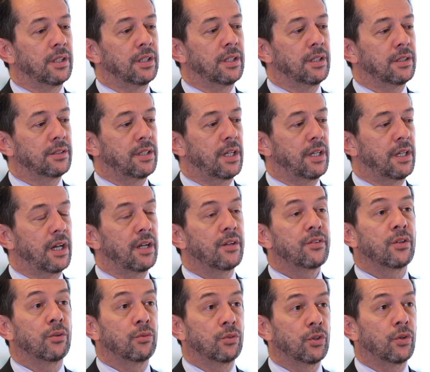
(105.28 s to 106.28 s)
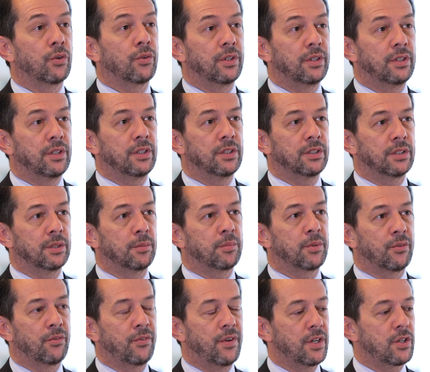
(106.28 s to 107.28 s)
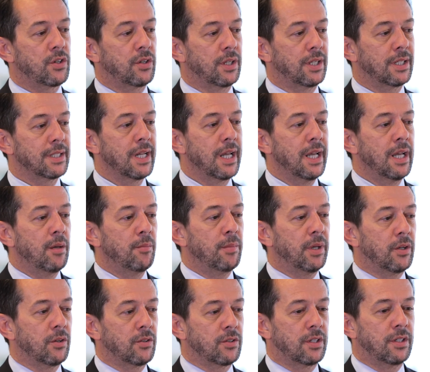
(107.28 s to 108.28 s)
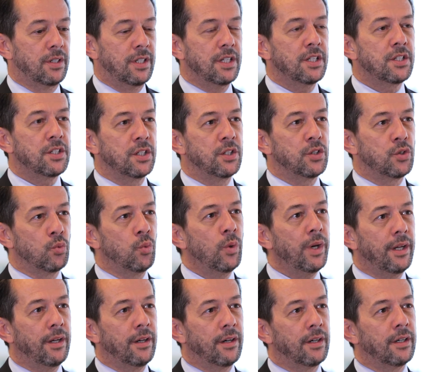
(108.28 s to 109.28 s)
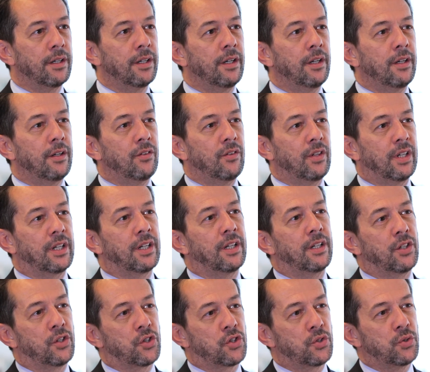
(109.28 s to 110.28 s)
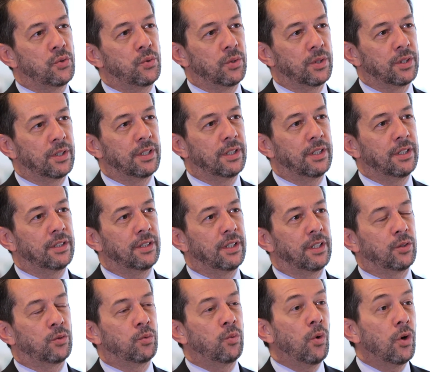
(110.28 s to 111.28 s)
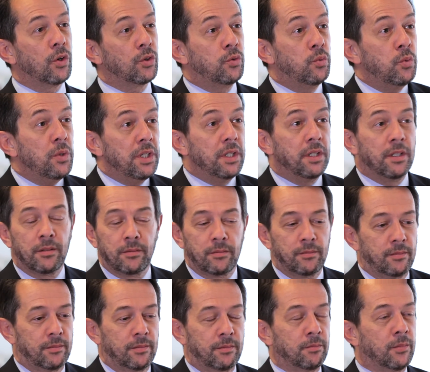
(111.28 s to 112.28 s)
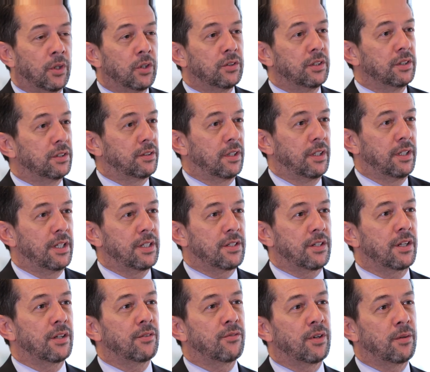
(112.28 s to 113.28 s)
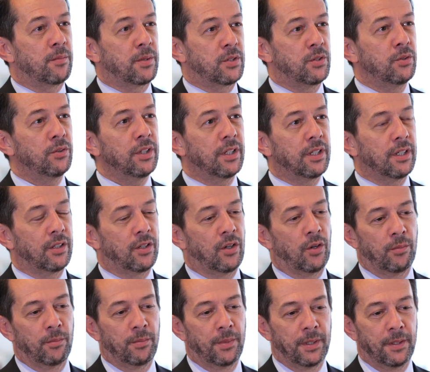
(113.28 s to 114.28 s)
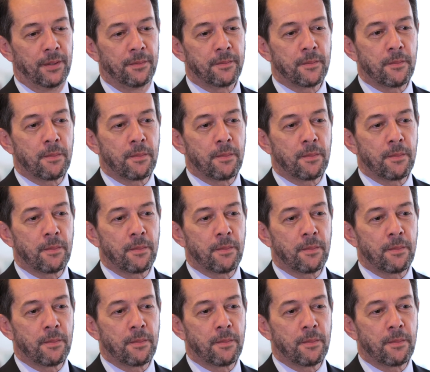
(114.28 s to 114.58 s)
let's say health authorities, uh, professionals, because this is where they can ensure that what we modestly as a pharmaceutical company